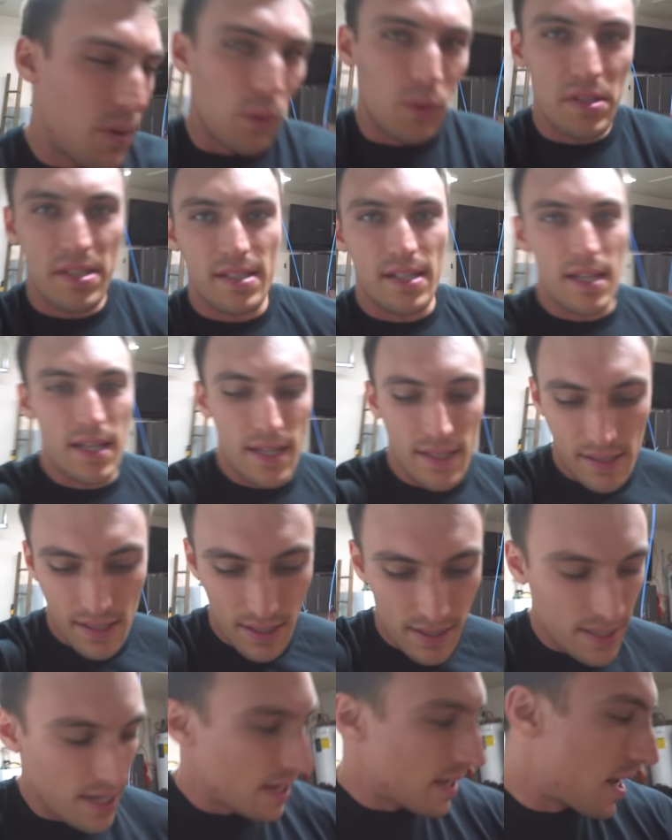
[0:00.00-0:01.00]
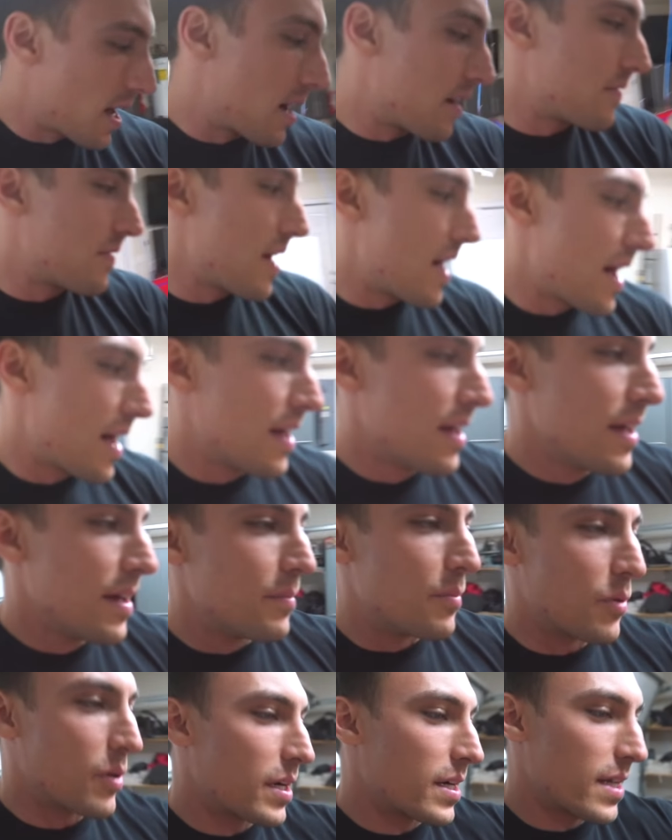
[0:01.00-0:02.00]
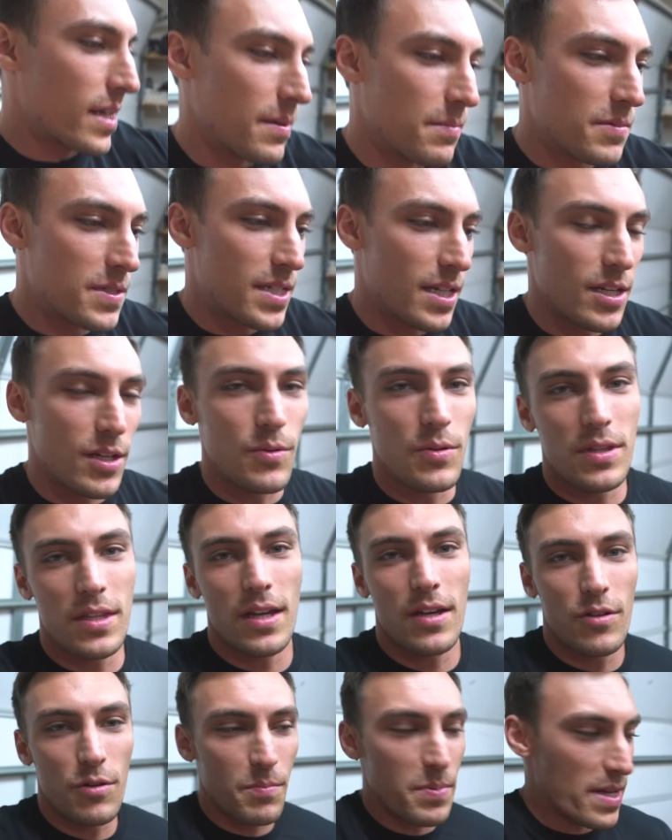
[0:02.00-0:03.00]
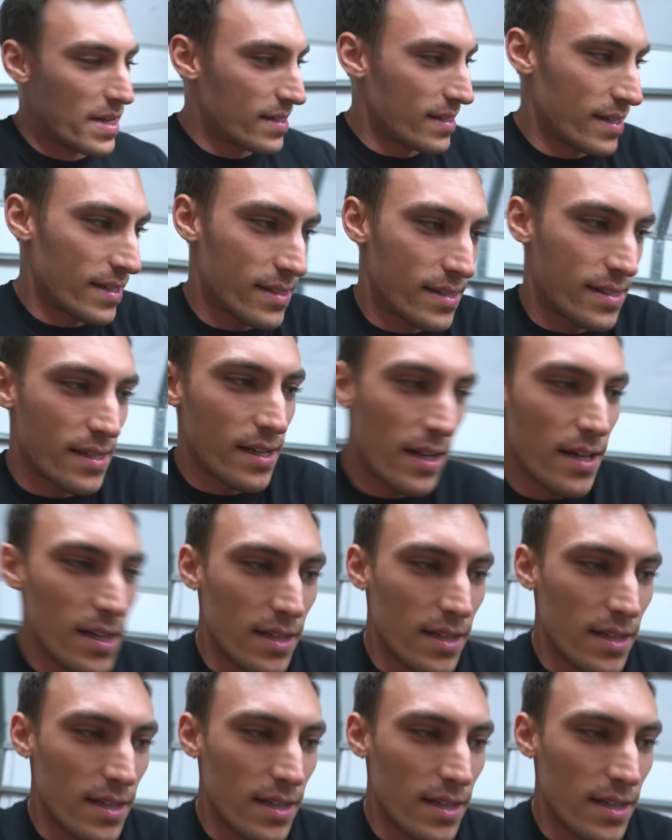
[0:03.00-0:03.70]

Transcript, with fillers: But we'll see, he's gonna take care of that. We're gonna continue with the other pieces.